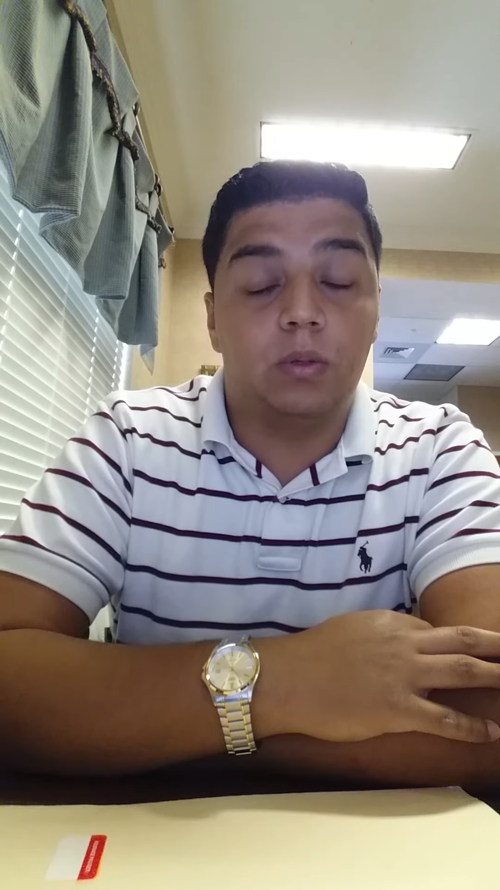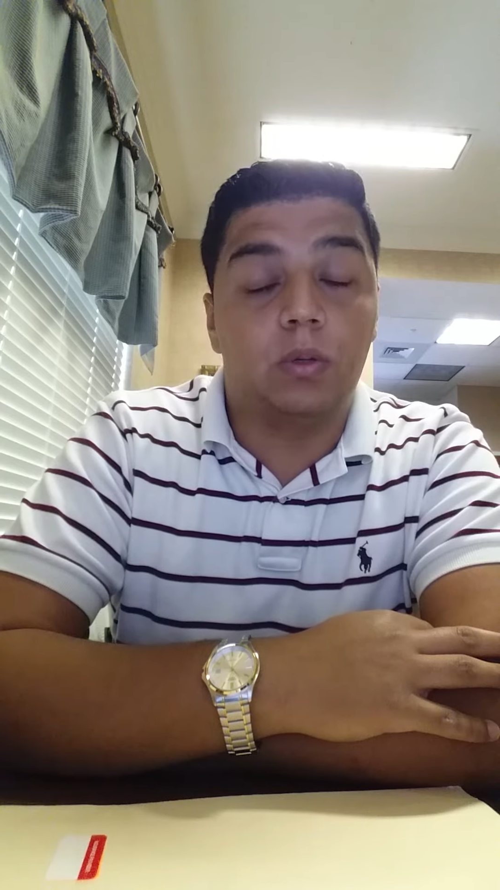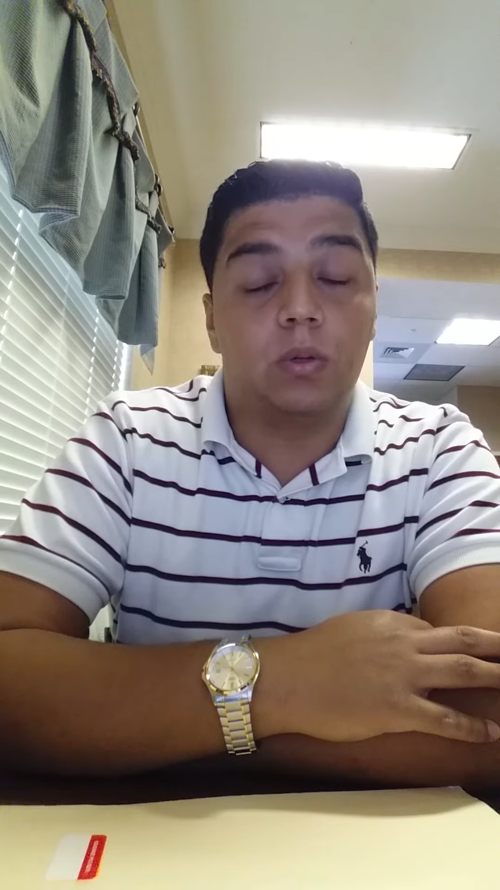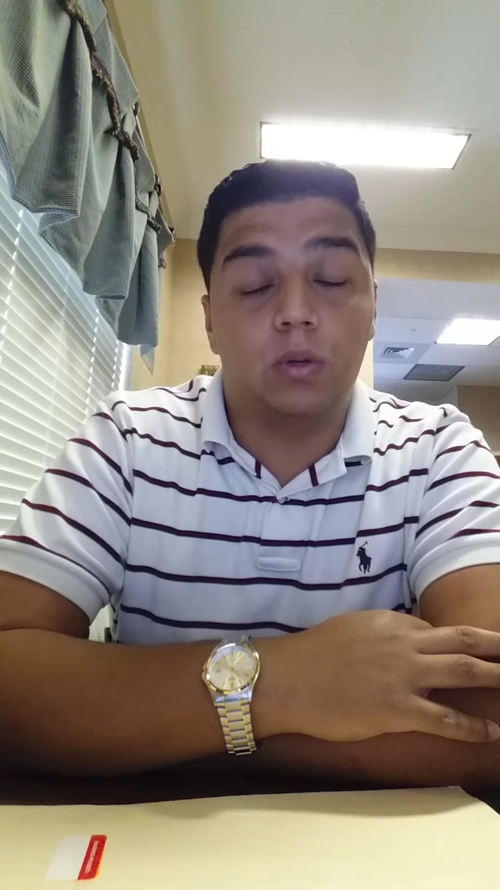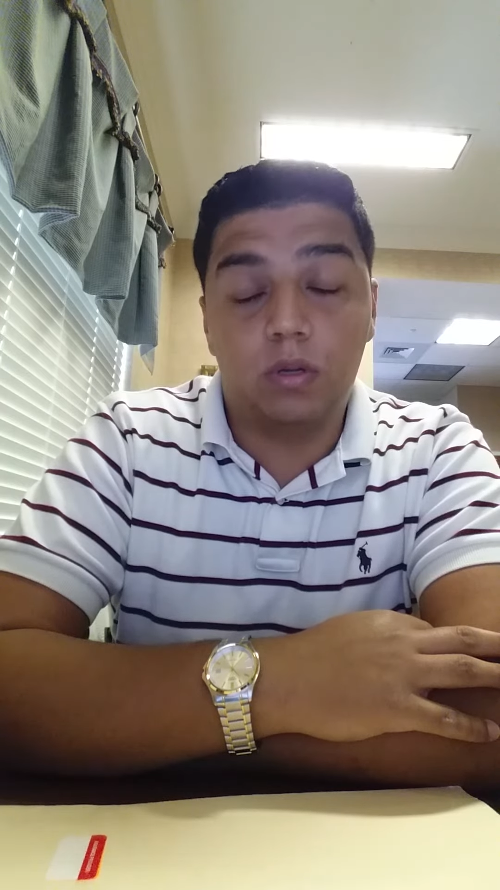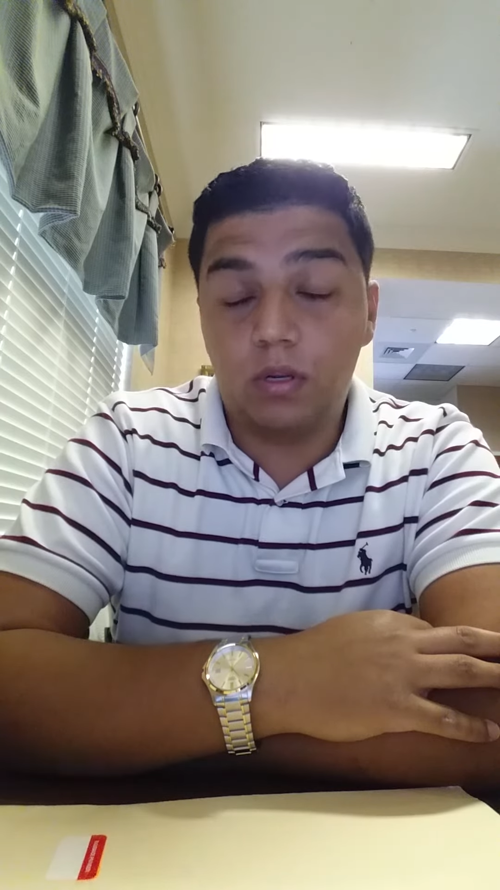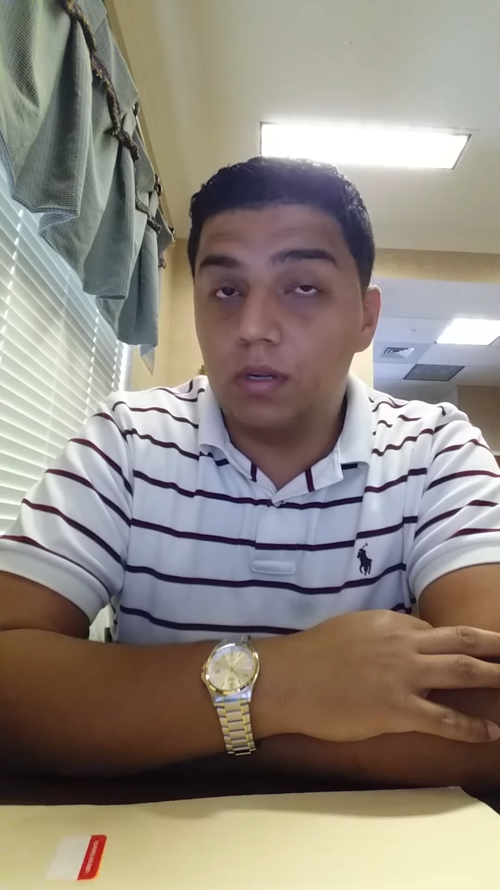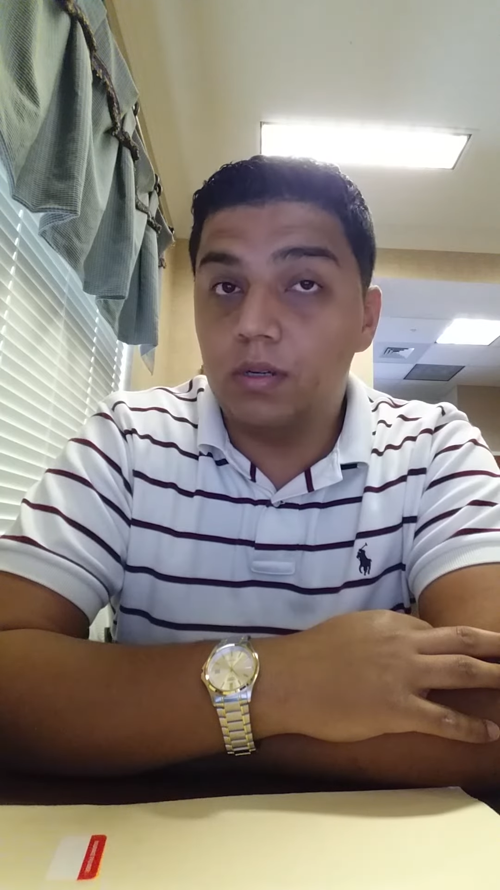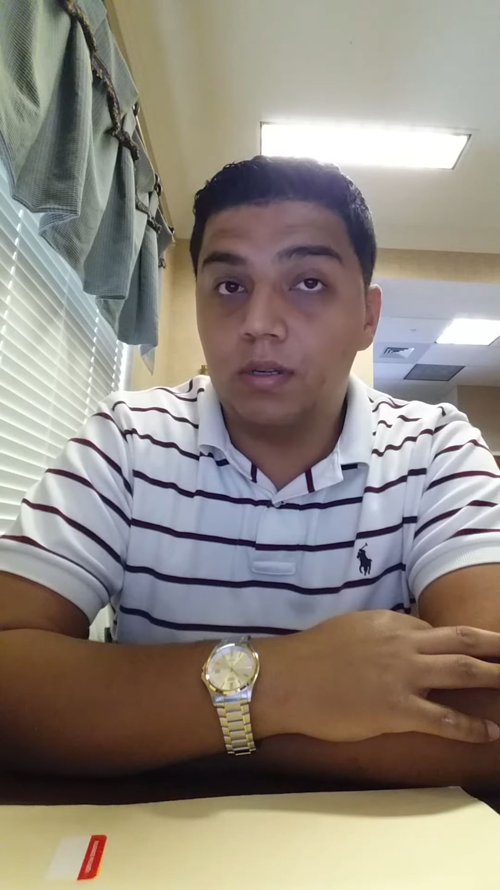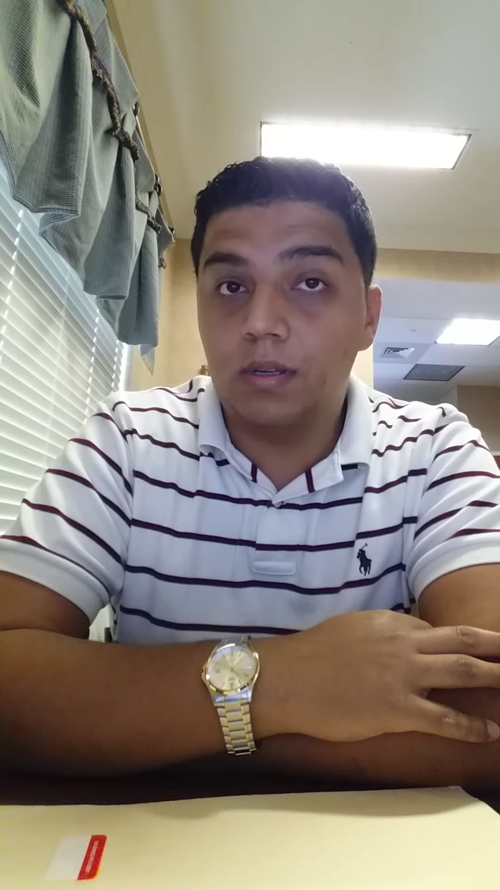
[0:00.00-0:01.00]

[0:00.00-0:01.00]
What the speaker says: to cook.